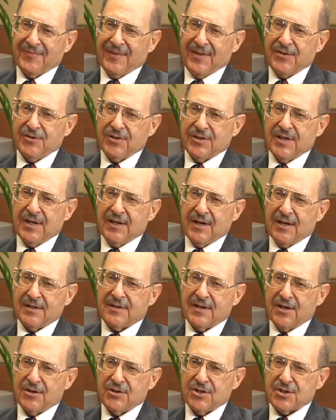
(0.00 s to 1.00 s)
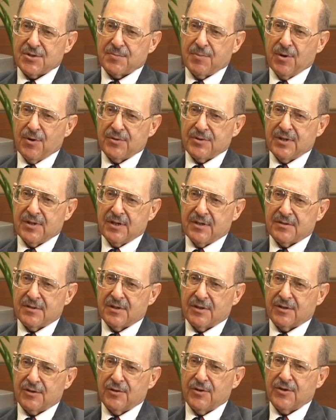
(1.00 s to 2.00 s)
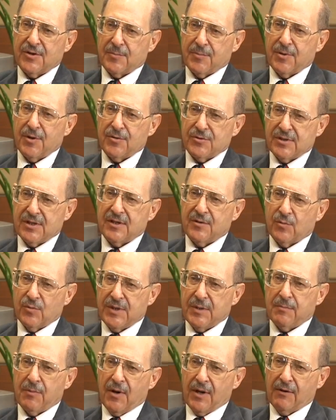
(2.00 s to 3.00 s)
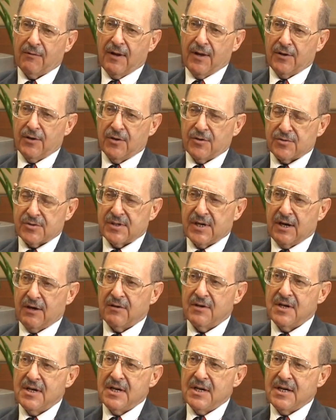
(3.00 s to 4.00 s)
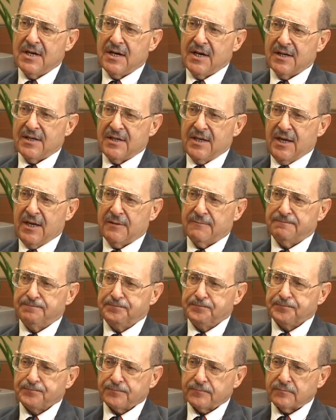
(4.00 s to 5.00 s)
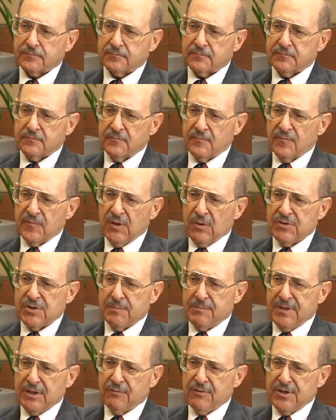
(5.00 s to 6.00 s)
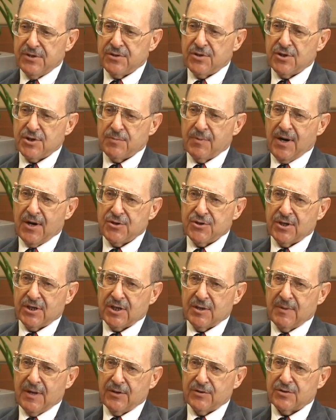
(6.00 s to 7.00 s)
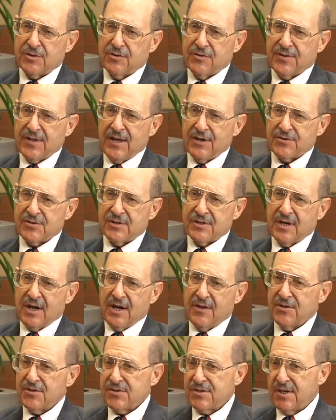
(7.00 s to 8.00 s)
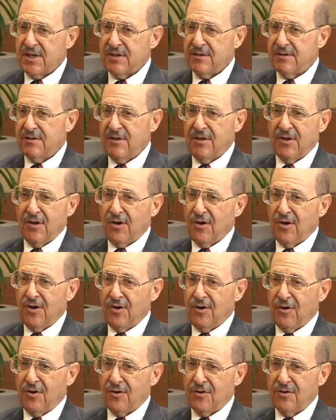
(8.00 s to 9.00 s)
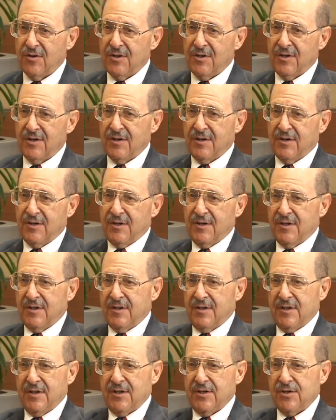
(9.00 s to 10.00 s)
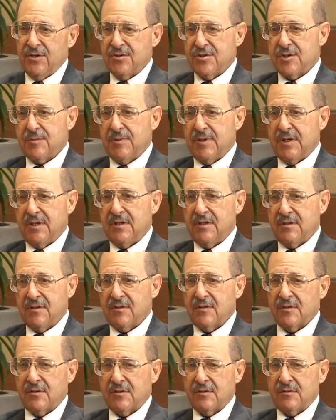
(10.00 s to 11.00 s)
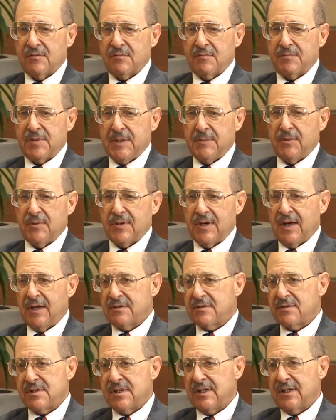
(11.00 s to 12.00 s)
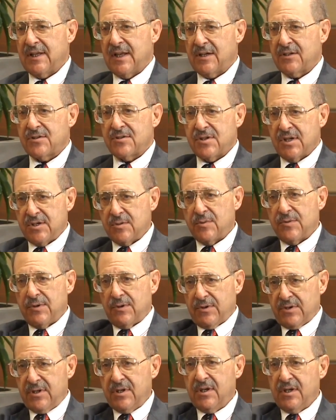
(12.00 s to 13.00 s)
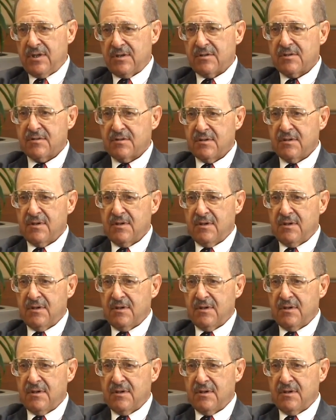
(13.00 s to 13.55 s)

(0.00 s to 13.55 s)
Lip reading: and you cannot digest proteins, including the protein of wheat, barley, rye, and oats. Now, again, there's a big research project come out in 2009 that said, it used to be people got celiac disease when they were kids.